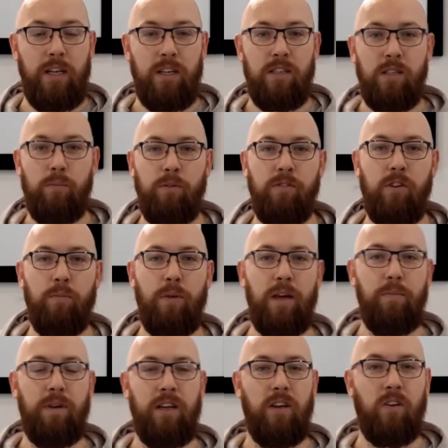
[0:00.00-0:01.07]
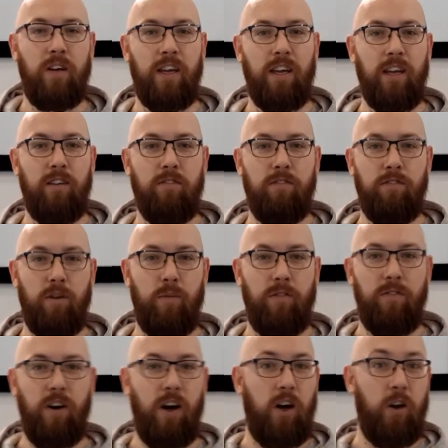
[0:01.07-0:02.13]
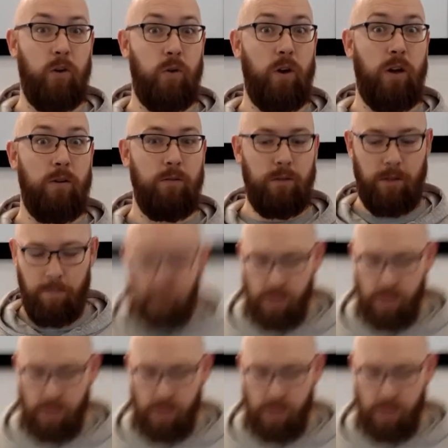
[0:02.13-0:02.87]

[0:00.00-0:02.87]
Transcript: Some of you may be logging in from afar, who knows.